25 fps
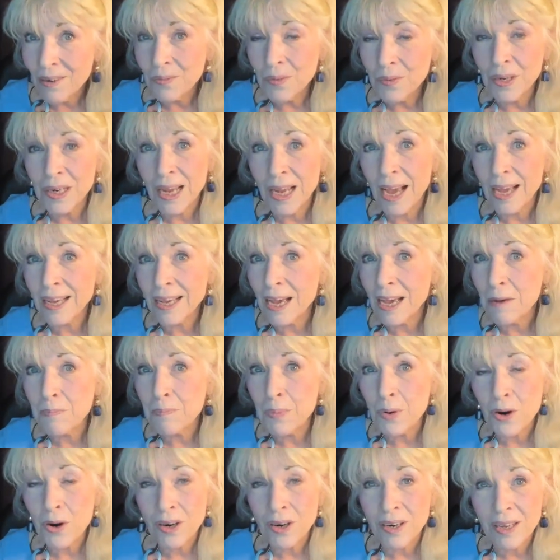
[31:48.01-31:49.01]
When I got
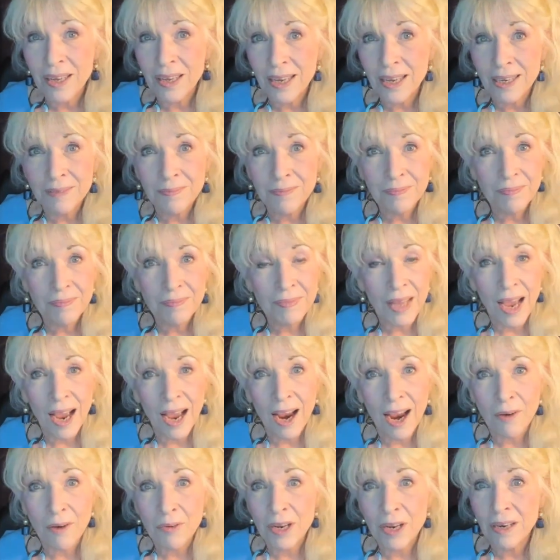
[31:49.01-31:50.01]
born again,
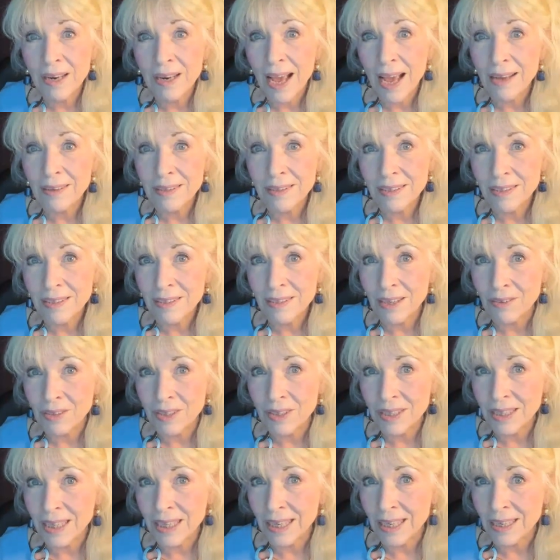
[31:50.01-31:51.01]
I renounced
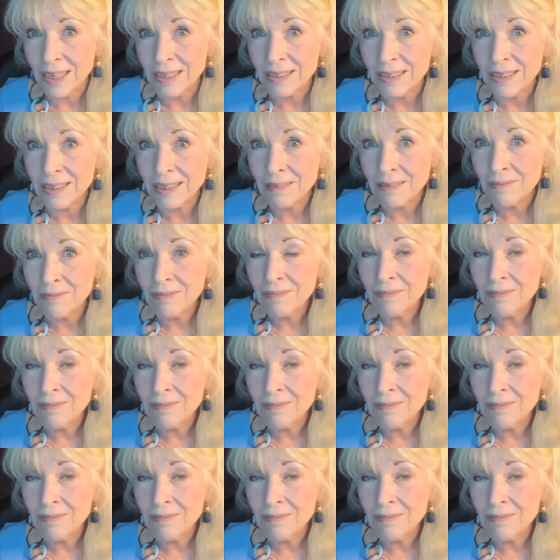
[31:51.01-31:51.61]
those things.